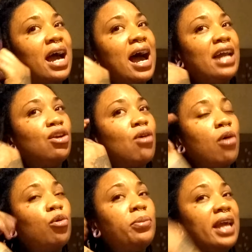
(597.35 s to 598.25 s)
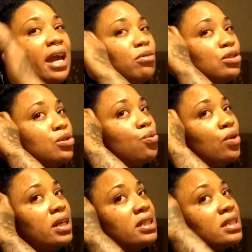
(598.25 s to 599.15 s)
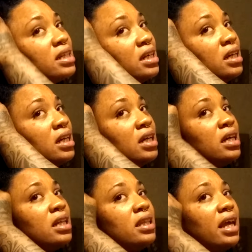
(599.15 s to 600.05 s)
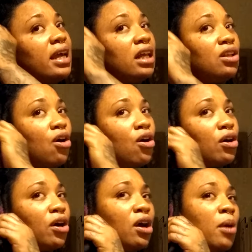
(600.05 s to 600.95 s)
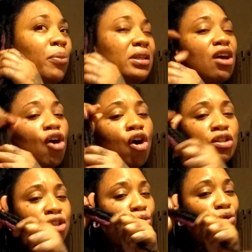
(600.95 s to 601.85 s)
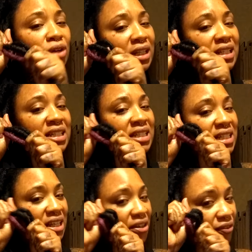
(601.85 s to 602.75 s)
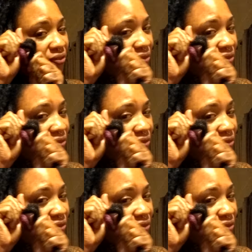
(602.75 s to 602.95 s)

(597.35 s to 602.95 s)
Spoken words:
I know I will be able to once they get longer, but they're also really stiff.